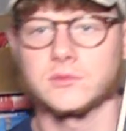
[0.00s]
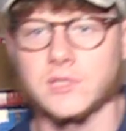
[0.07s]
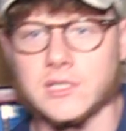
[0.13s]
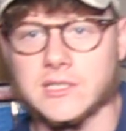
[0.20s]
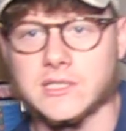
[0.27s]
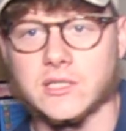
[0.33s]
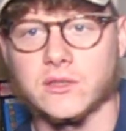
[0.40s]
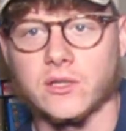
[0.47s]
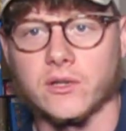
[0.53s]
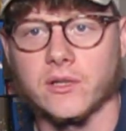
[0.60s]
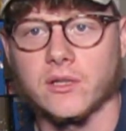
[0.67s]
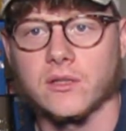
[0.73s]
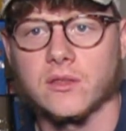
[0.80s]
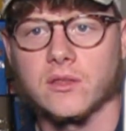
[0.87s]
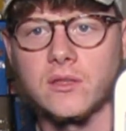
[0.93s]
It is the
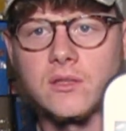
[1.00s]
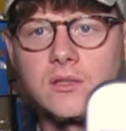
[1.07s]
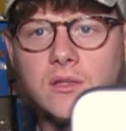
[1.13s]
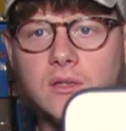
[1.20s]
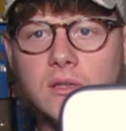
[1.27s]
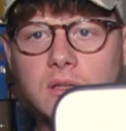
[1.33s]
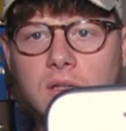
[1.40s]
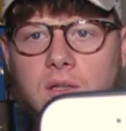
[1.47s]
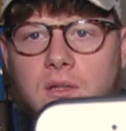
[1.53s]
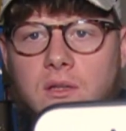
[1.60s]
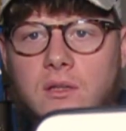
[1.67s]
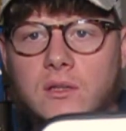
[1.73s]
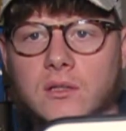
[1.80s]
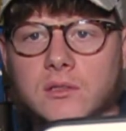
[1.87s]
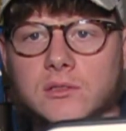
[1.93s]

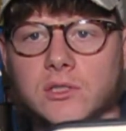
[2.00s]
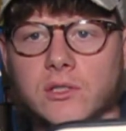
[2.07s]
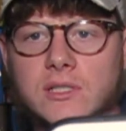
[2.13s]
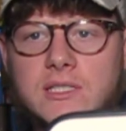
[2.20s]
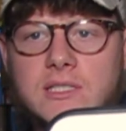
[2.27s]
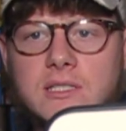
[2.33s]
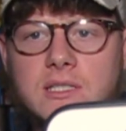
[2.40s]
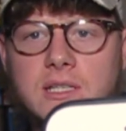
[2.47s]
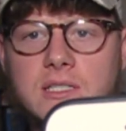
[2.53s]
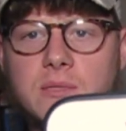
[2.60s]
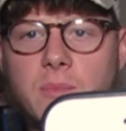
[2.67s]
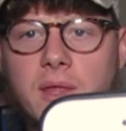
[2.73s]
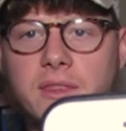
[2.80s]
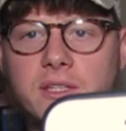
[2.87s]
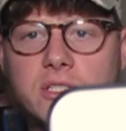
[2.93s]
30th. So the sixth
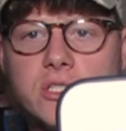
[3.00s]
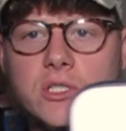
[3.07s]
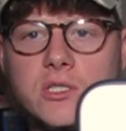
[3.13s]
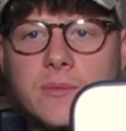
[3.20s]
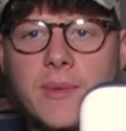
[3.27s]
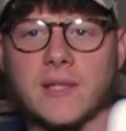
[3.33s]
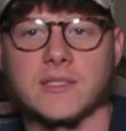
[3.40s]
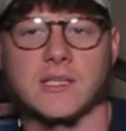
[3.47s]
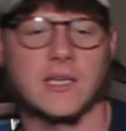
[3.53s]
month is just about to